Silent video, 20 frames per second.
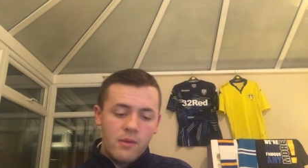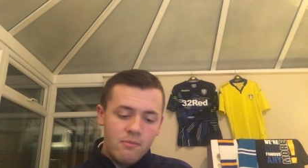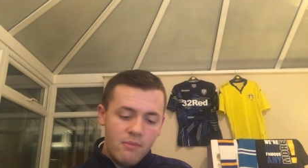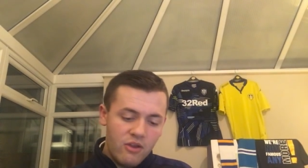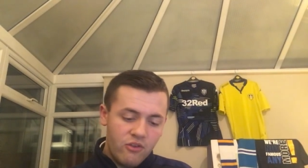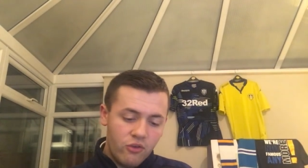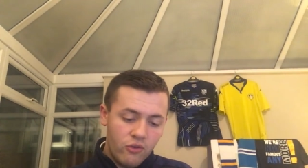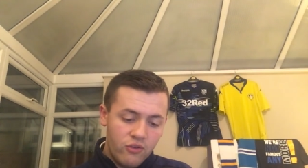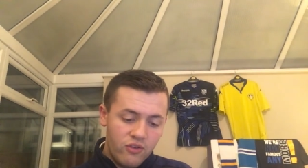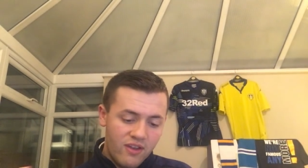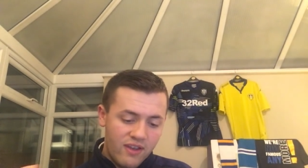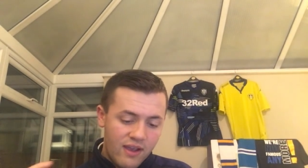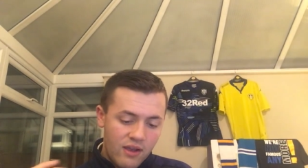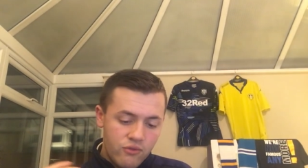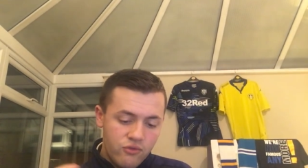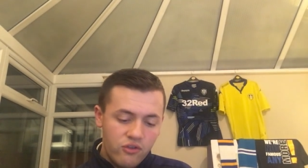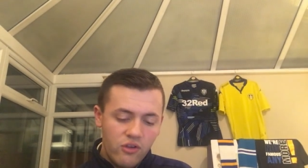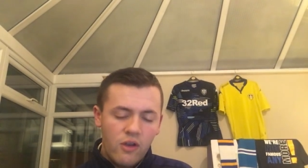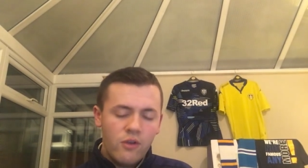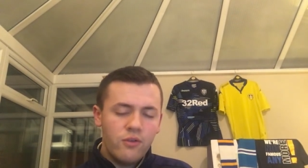Make sure you check
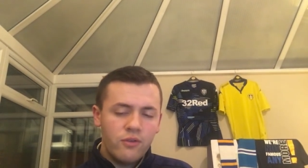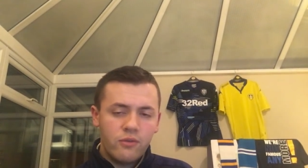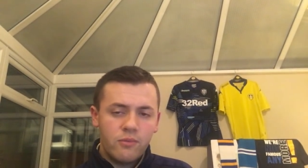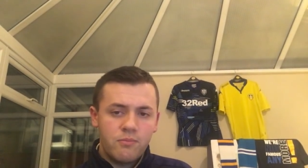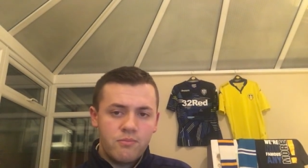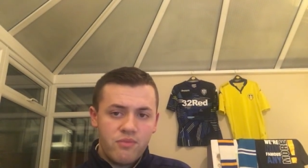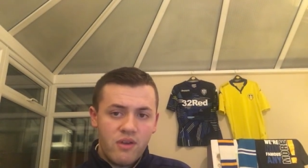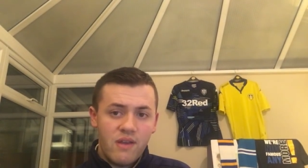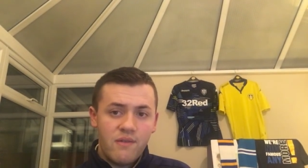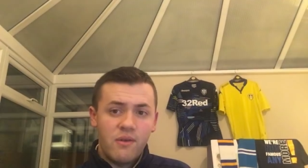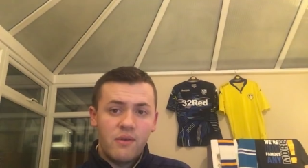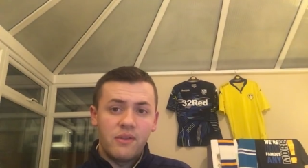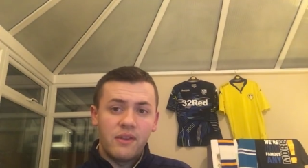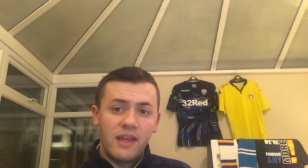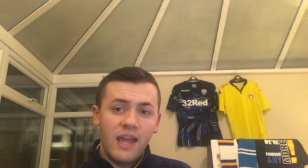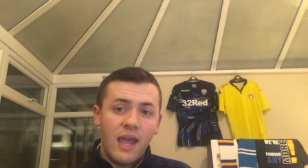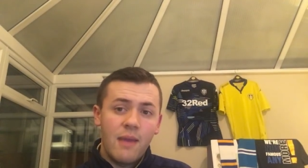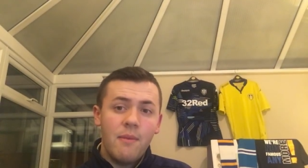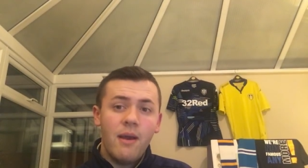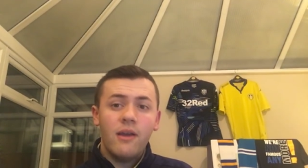out Joe's preview of the
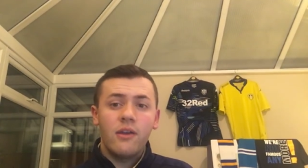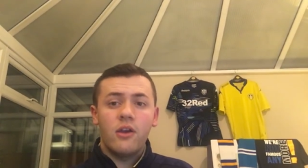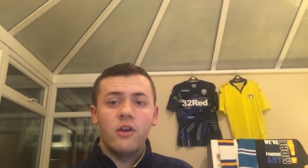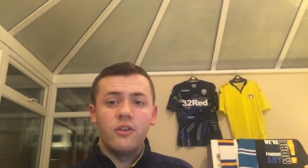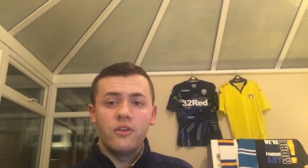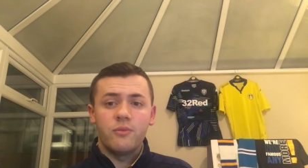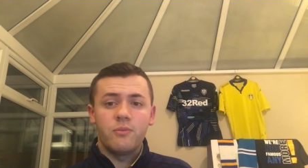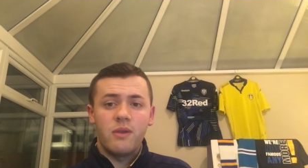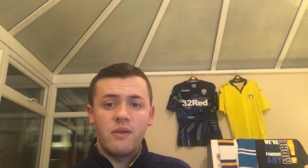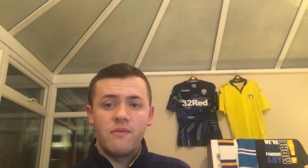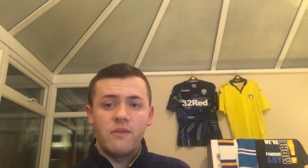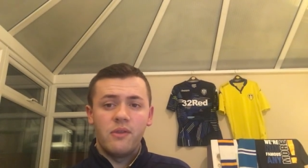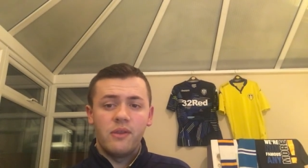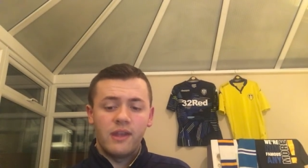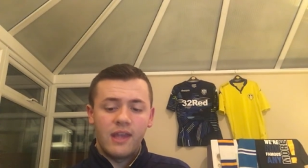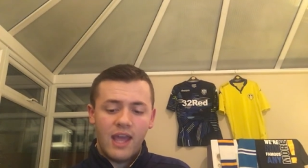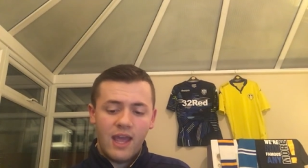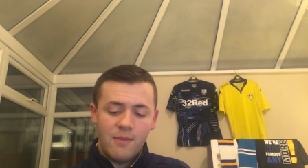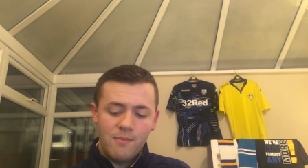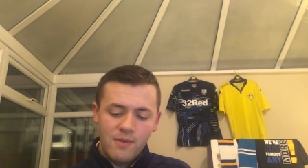game and Colin's preview of the
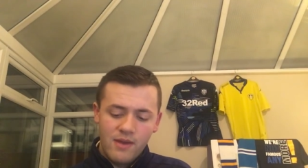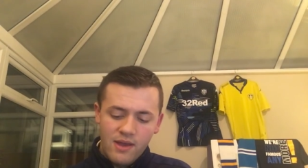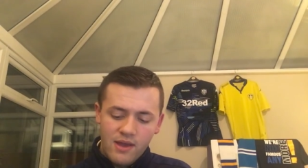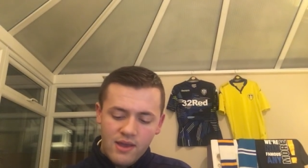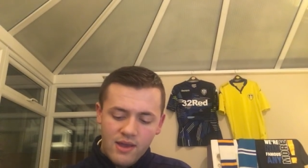game.